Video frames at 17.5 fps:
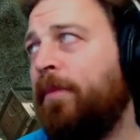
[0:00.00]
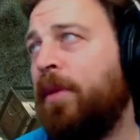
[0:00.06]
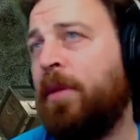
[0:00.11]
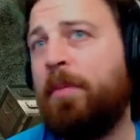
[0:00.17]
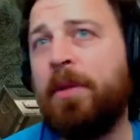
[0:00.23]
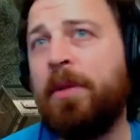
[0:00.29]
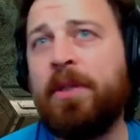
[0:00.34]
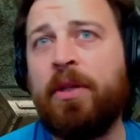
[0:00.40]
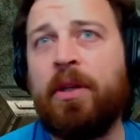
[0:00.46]

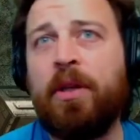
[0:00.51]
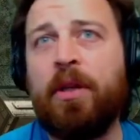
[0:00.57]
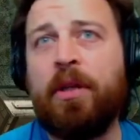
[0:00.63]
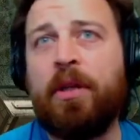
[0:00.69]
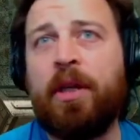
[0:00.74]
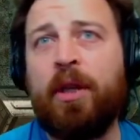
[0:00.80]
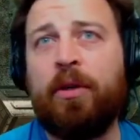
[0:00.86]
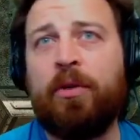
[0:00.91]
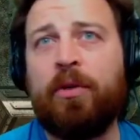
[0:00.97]
Depends on
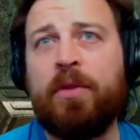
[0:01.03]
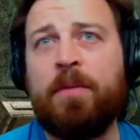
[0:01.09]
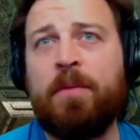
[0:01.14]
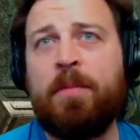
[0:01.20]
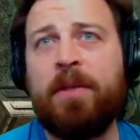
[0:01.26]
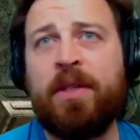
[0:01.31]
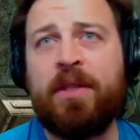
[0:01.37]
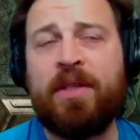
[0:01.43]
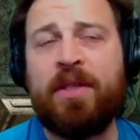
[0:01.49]
the characters,
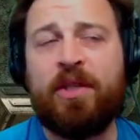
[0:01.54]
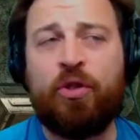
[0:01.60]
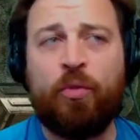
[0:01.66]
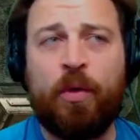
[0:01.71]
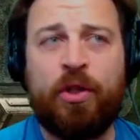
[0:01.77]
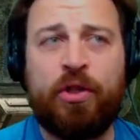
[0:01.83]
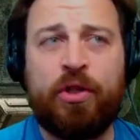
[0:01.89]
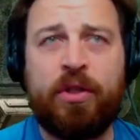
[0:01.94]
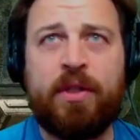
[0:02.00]
depends on the
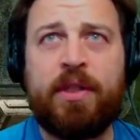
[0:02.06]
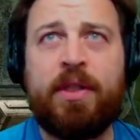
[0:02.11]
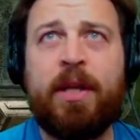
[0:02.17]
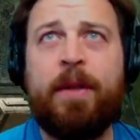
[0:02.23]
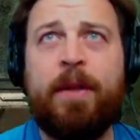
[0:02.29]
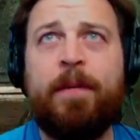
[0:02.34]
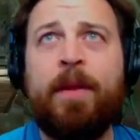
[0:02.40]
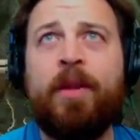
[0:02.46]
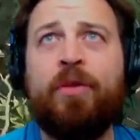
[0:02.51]
situations.
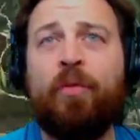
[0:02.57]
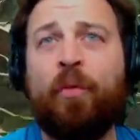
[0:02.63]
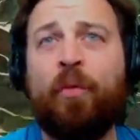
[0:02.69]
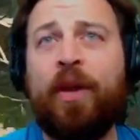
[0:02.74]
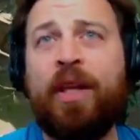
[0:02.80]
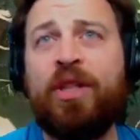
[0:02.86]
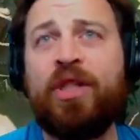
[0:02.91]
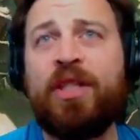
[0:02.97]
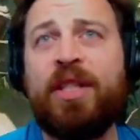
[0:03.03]
The
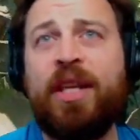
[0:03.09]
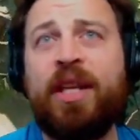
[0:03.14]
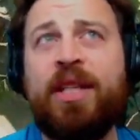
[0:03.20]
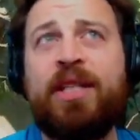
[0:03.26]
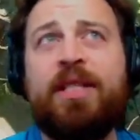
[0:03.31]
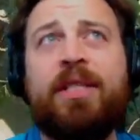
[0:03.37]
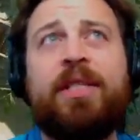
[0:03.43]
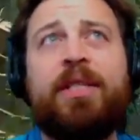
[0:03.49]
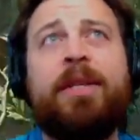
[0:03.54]
range is
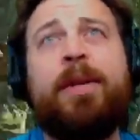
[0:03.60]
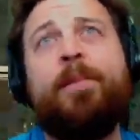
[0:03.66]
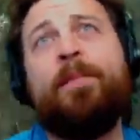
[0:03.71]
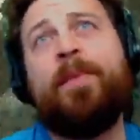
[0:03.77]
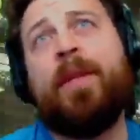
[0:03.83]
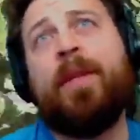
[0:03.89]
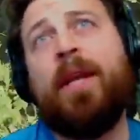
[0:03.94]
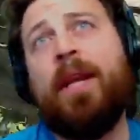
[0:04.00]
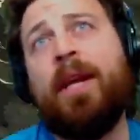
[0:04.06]
nice,
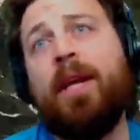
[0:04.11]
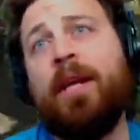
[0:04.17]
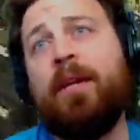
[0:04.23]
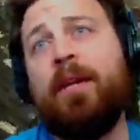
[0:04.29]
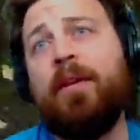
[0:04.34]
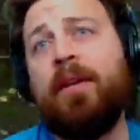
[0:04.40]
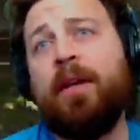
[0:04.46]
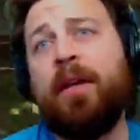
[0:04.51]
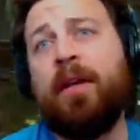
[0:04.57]

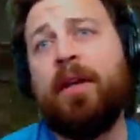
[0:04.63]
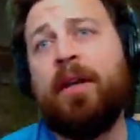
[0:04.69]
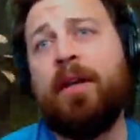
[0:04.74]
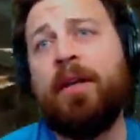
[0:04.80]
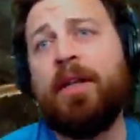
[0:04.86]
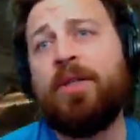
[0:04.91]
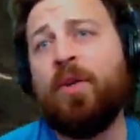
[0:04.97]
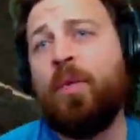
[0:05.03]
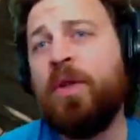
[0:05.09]
and
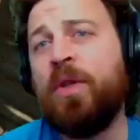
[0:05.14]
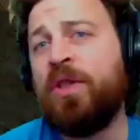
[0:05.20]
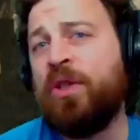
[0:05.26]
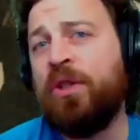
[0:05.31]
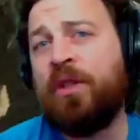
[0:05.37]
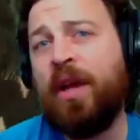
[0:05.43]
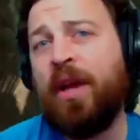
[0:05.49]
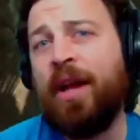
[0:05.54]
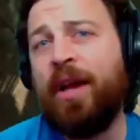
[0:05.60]
it's always
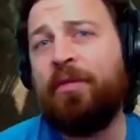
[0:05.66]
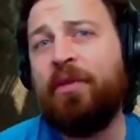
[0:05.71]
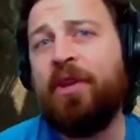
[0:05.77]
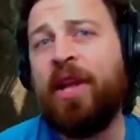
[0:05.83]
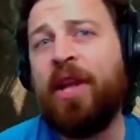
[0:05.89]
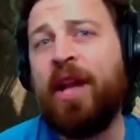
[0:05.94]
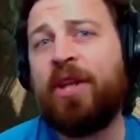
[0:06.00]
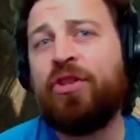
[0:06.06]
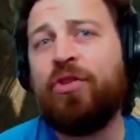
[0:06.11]
good to have
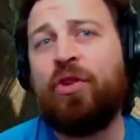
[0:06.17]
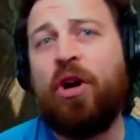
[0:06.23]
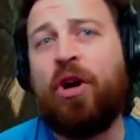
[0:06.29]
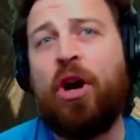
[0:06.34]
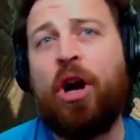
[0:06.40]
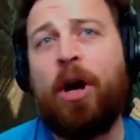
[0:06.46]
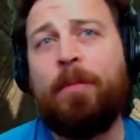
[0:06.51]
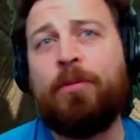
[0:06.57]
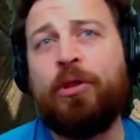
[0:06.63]
an extra
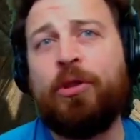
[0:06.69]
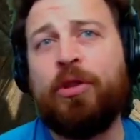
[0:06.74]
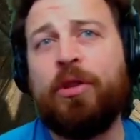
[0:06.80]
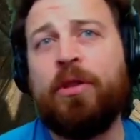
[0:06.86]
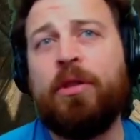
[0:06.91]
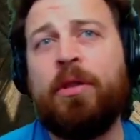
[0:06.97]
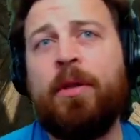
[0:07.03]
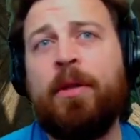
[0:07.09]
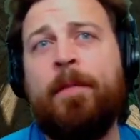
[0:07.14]

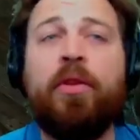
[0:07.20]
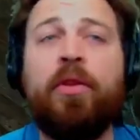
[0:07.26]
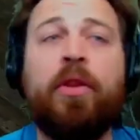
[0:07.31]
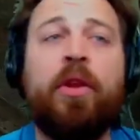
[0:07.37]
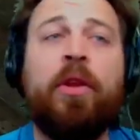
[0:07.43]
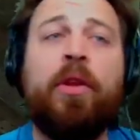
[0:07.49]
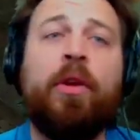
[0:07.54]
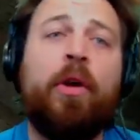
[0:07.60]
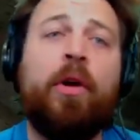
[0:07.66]
option.
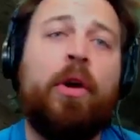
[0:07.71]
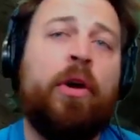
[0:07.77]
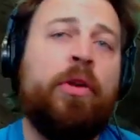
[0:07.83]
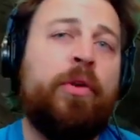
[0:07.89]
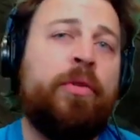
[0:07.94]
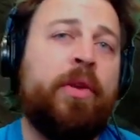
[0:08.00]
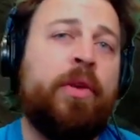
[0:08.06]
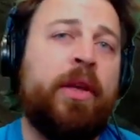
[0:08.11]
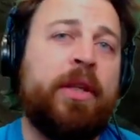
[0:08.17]
The
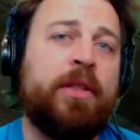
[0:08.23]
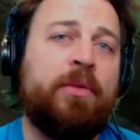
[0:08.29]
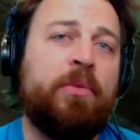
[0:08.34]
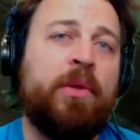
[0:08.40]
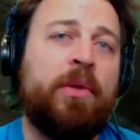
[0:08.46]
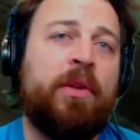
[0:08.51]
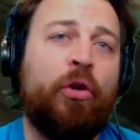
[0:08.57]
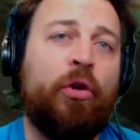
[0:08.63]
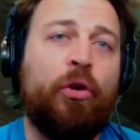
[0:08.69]
other thing is
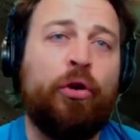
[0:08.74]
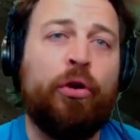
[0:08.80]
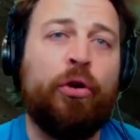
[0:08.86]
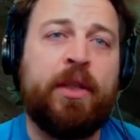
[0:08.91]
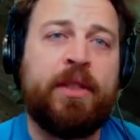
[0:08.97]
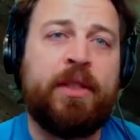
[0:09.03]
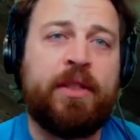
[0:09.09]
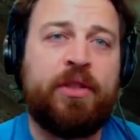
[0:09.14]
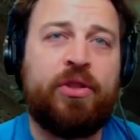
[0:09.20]
with
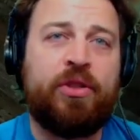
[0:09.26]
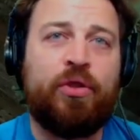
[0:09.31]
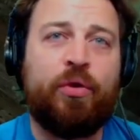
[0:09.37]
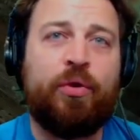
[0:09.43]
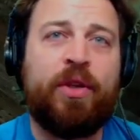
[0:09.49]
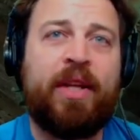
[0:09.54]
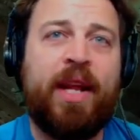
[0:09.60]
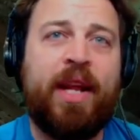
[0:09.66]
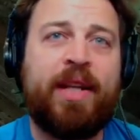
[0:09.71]
her is because
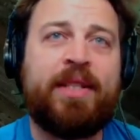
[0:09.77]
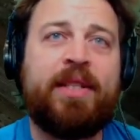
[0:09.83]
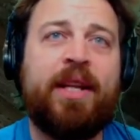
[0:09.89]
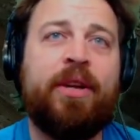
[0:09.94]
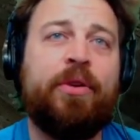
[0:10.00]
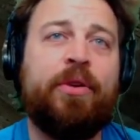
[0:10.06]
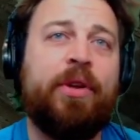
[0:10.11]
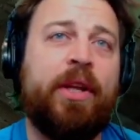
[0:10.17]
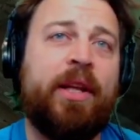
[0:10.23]
her
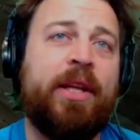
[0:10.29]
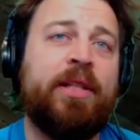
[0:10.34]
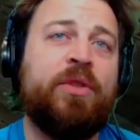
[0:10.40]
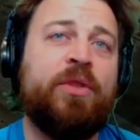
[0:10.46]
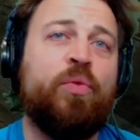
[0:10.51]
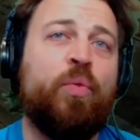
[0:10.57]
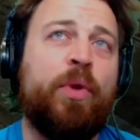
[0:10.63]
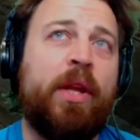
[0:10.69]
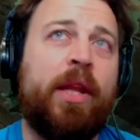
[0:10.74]
dexterity
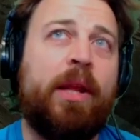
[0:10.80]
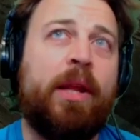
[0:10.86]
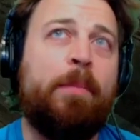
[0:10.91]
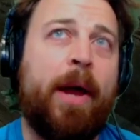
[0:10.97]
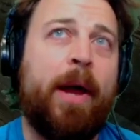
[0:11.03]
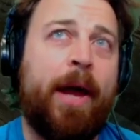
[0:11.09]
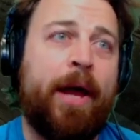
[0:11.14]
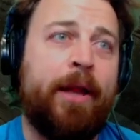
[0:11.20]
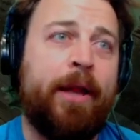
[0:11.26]
is really
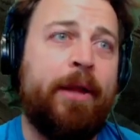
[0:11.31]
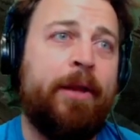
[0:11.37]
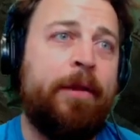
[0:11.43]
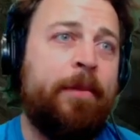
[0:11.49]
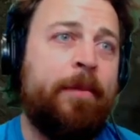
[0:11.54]
bad.